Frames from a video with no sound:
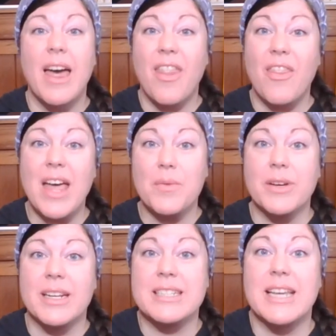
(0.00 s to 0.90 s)
And then we're
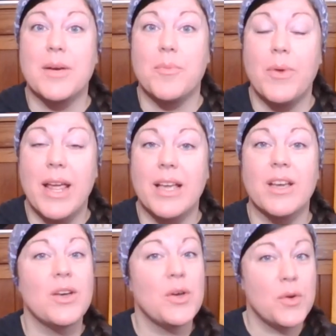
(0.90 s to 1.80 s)
going to take a
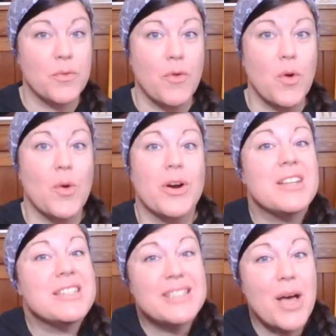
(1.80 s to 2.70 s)
break
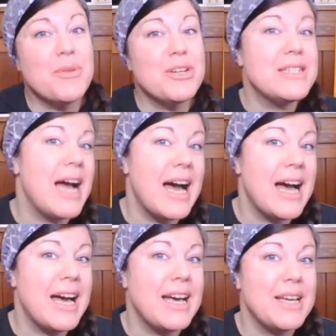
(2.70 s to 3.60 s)
for
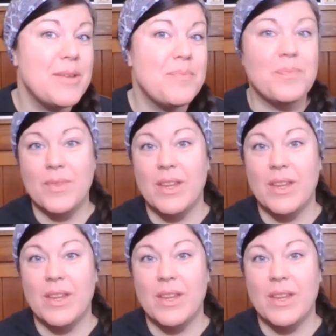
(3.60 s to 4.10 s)
summertime.